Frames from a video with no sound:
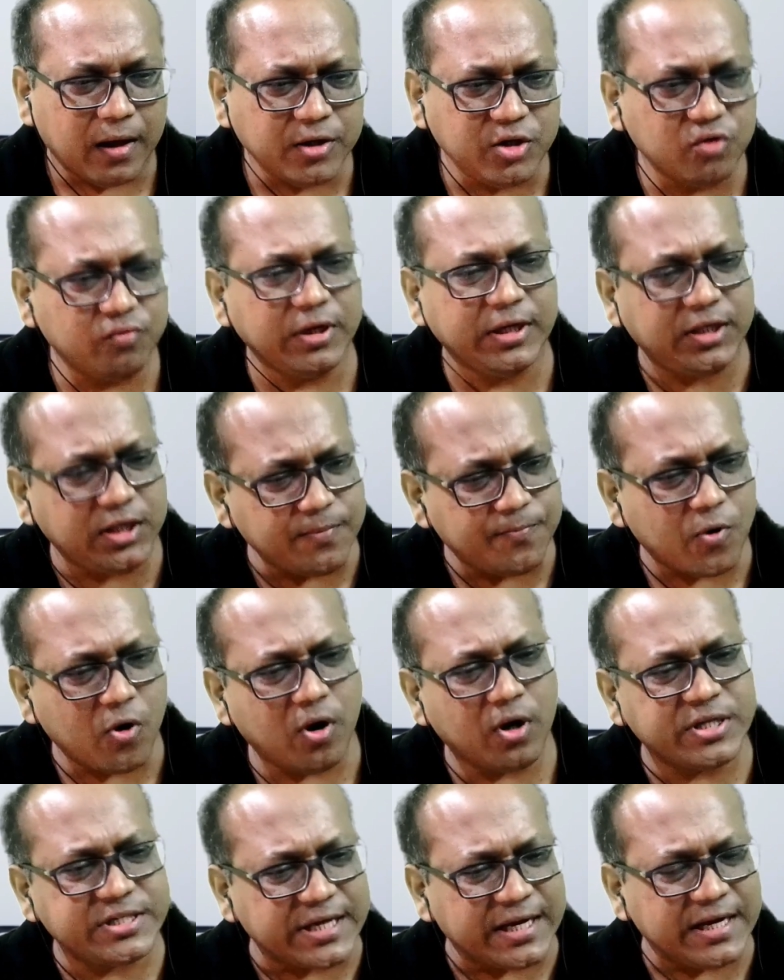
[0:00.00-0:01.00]
you will keep
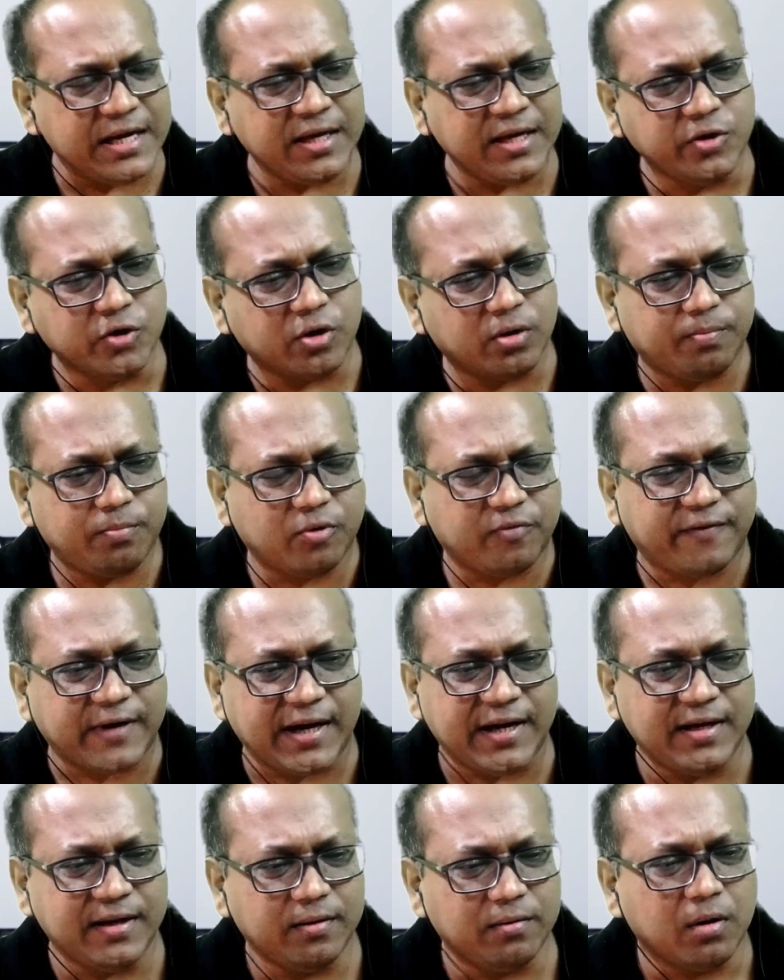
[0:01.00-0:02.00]
on sending your
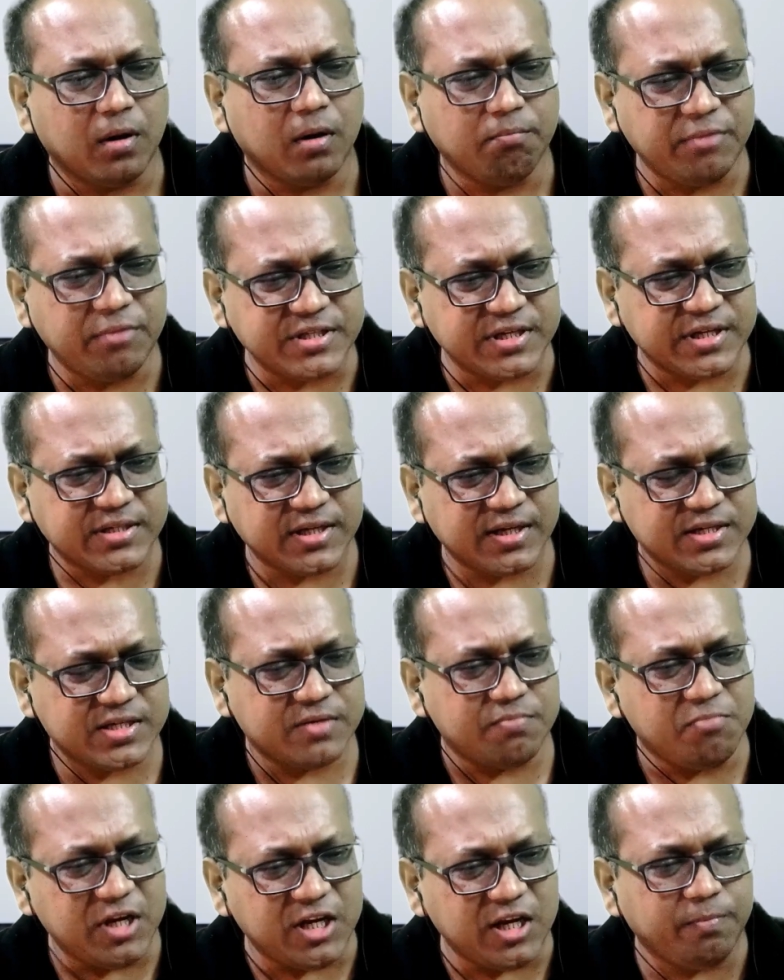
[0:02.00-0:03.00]
profile
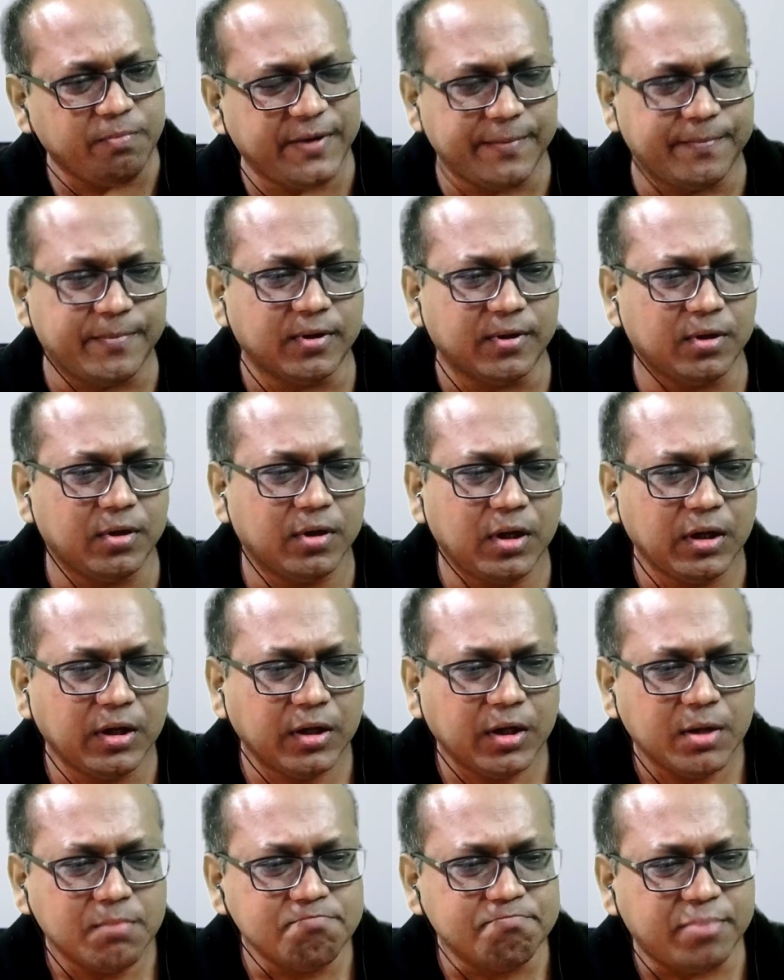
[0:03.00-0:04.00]
businesses, meeting people,
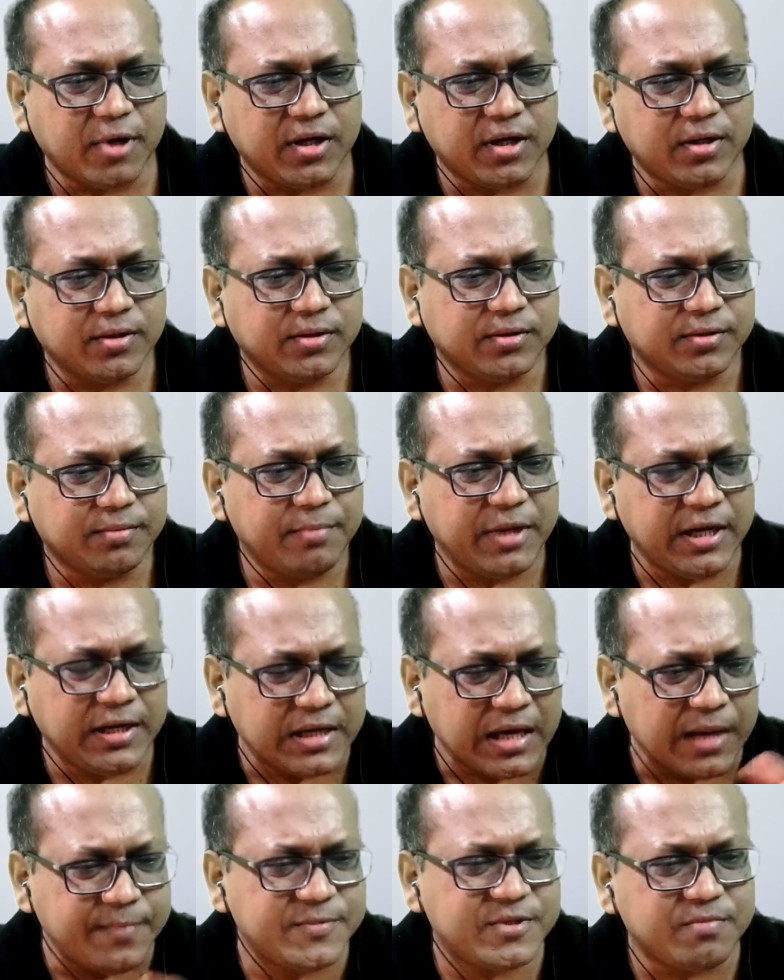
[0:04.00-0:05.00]
but many
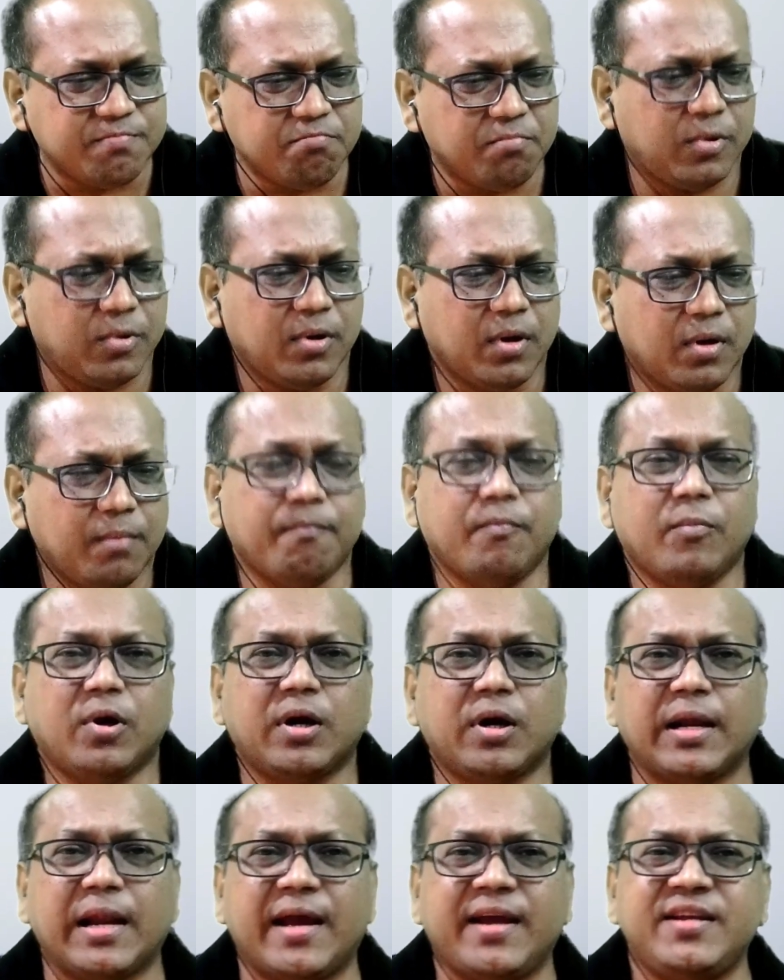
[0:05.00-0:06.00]
times
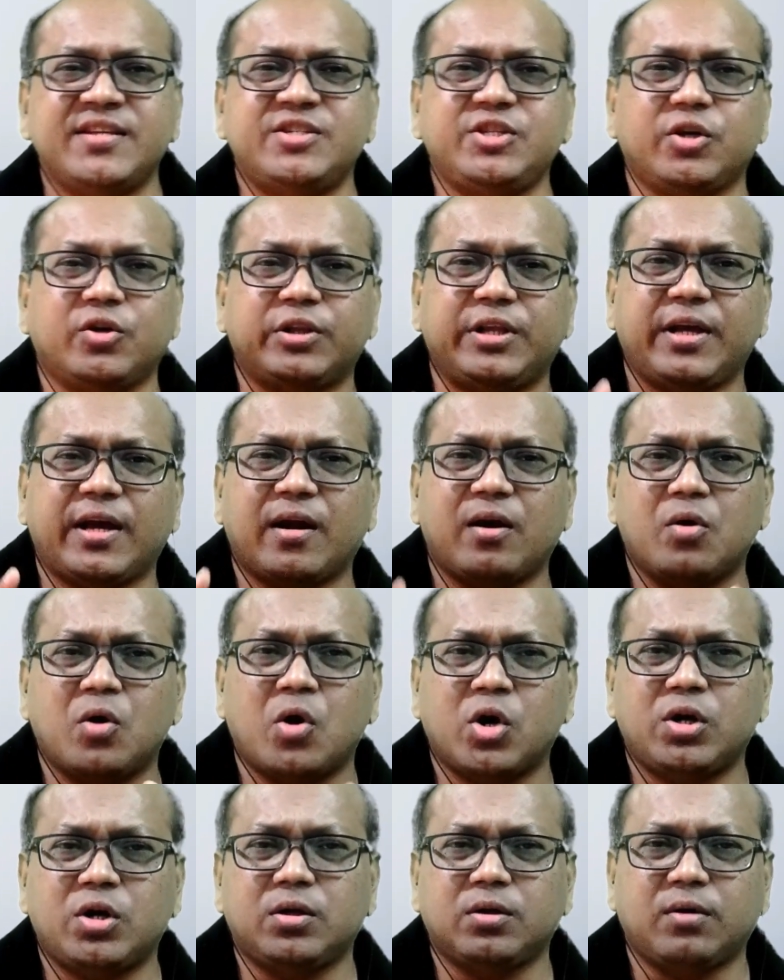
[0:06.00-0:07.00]
clients, they are
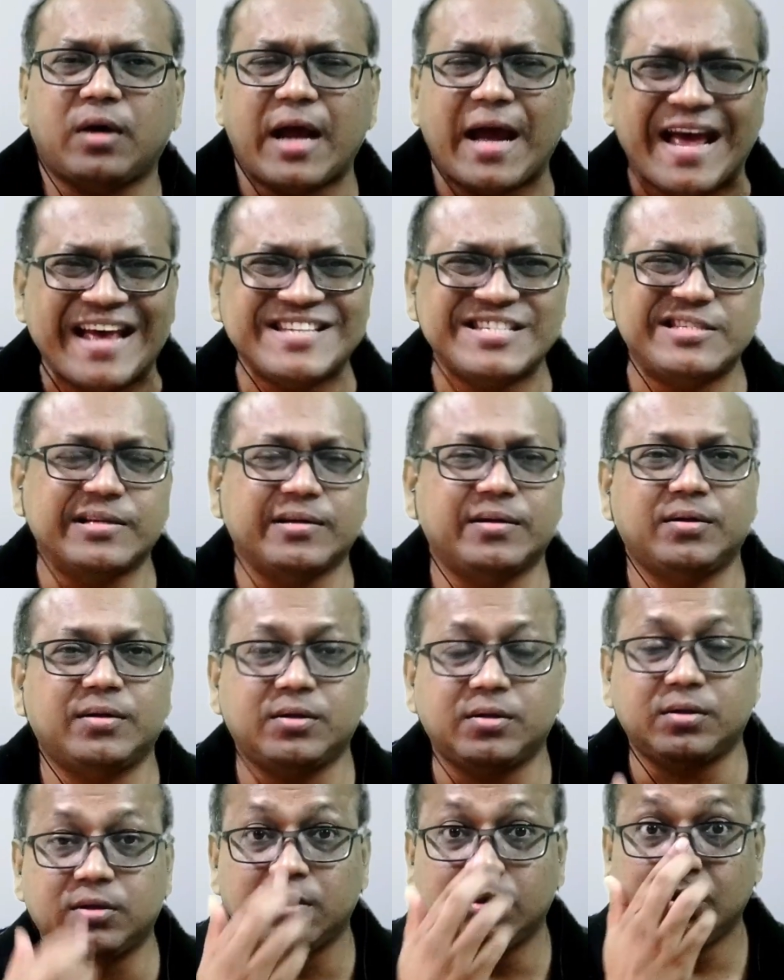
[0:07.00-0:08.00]
not as
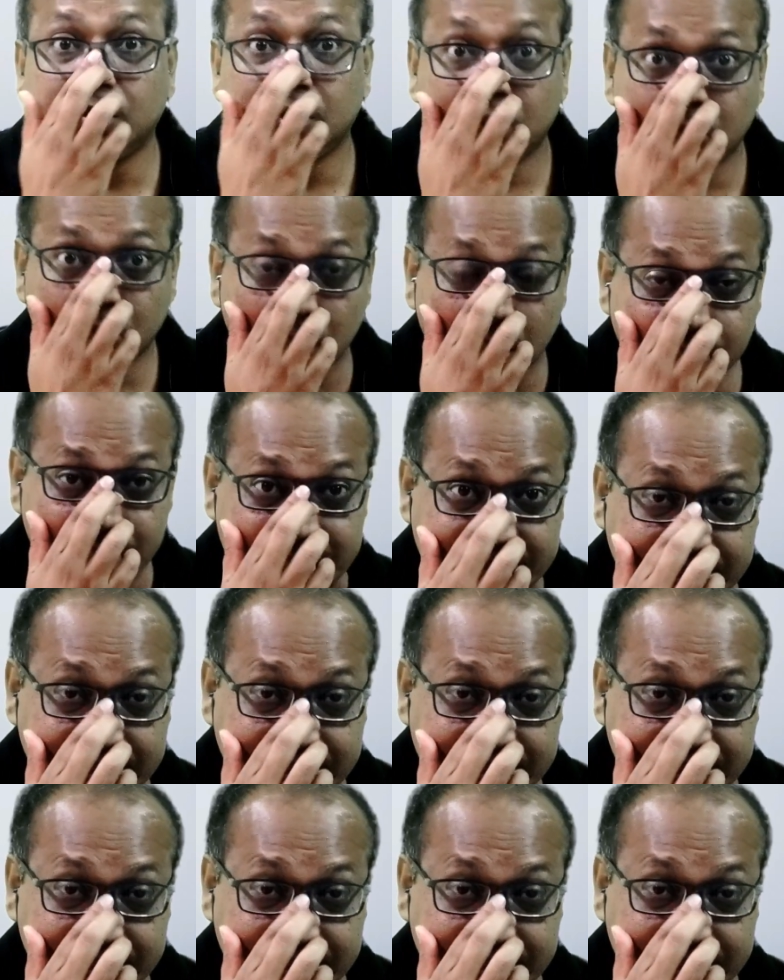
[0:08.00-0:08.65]
I will